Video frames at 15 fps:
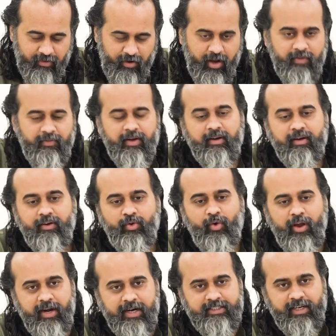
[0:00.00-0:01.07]
or even
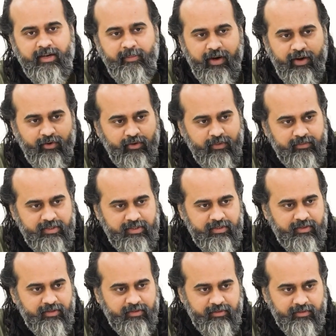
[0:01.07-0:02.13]
toilets and bedrooms,